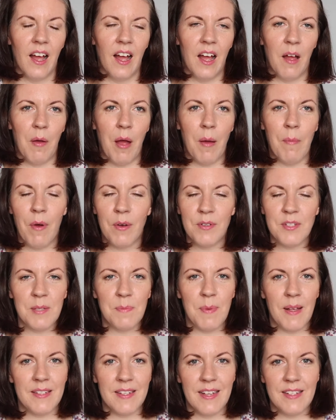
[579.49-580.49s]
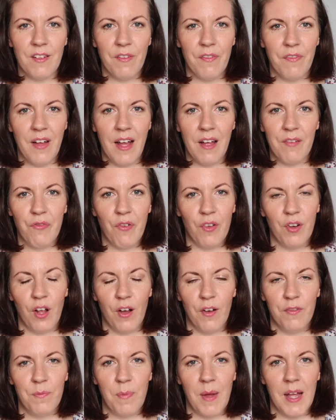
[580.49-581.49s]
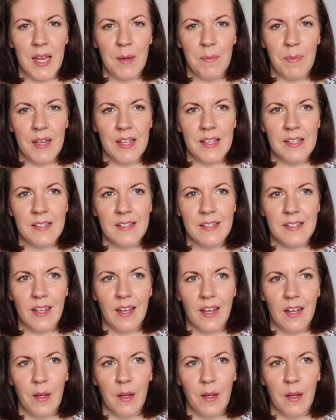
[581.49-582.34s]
And Moses baskets are fine for a lot of babies,